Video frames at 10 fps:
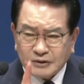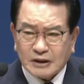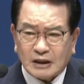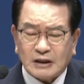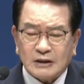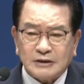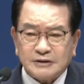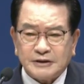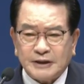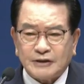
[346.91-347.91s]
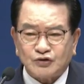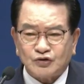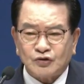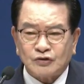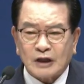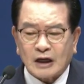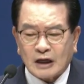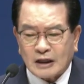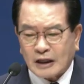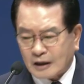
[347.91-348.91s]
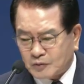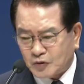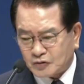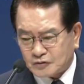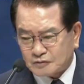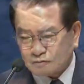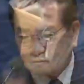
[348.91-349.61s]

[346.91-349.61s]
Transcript: If you set one absolute goal in your life,